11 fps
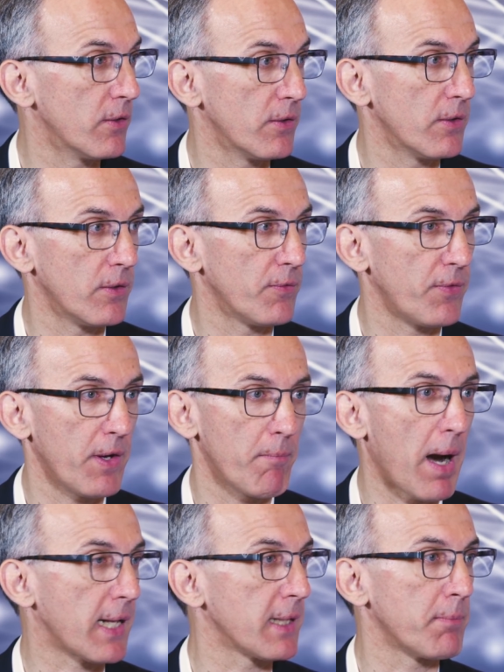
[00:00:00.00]
or of a
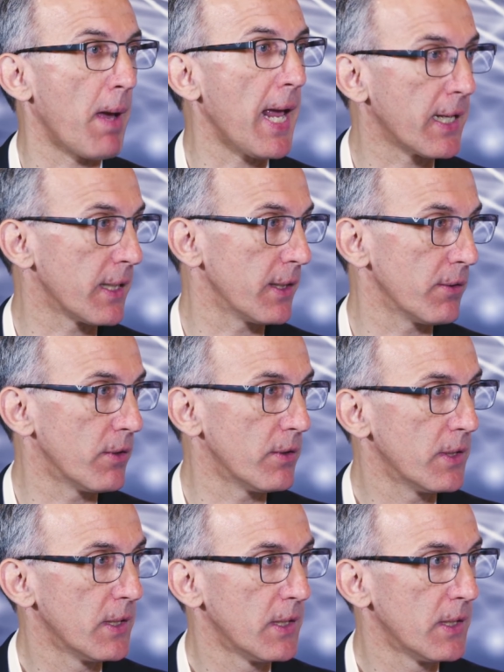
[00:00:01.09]
market maker, you know.